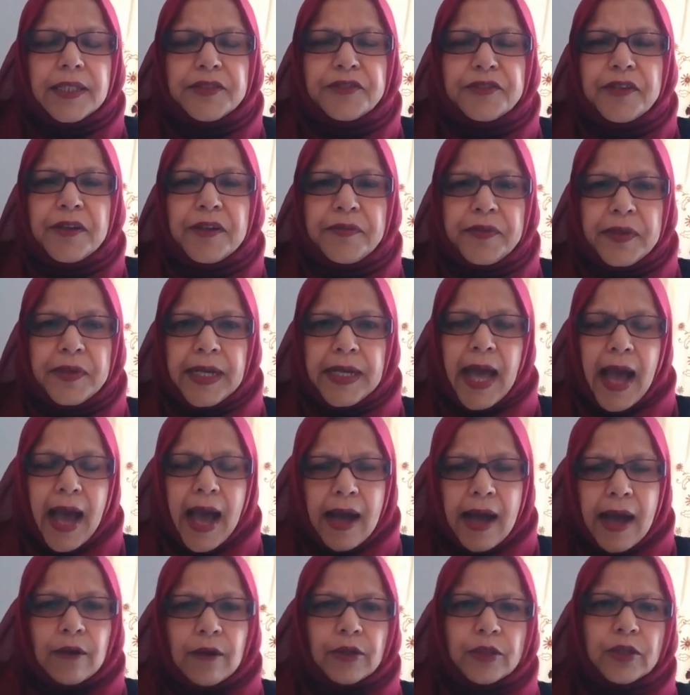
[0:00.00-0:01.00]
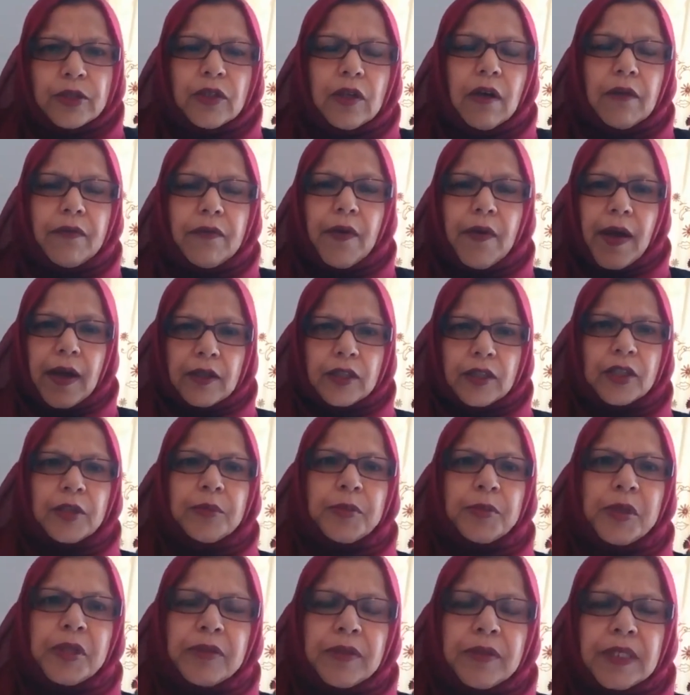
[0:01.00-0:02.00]
driven out of our
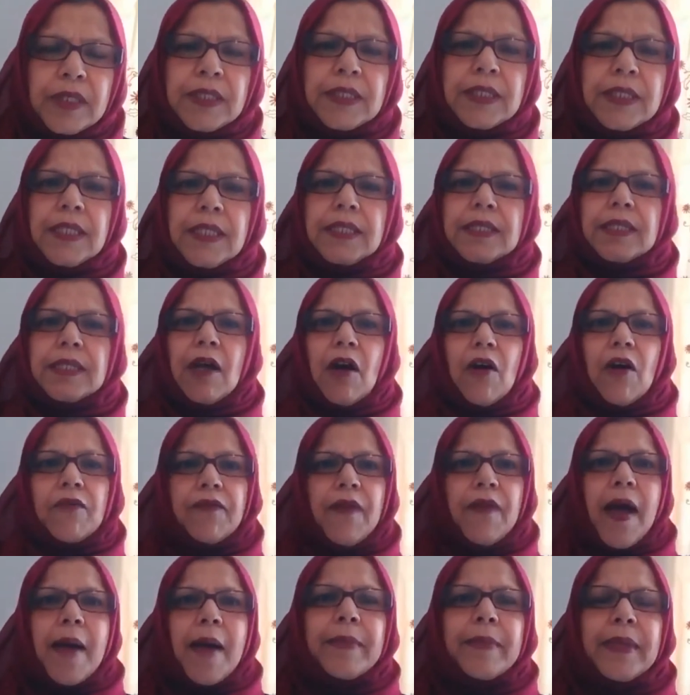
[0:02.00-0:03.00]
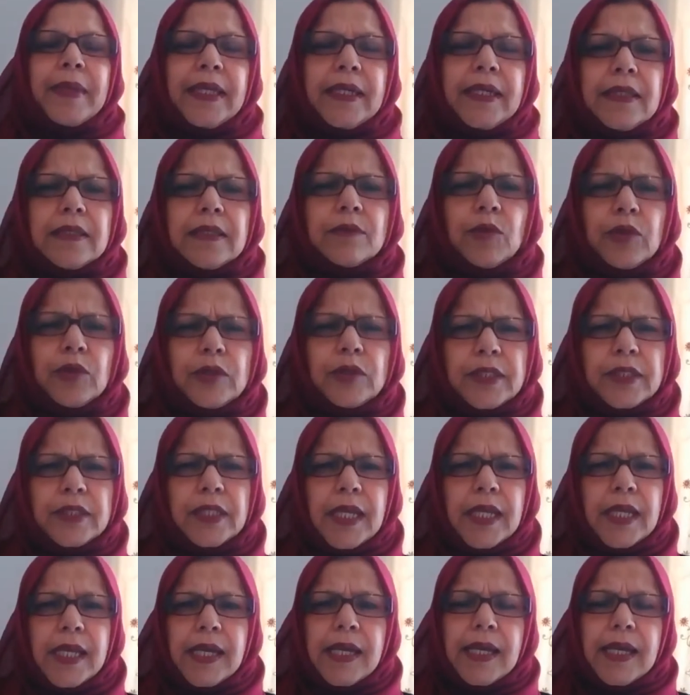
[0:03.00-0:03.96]
communities our families was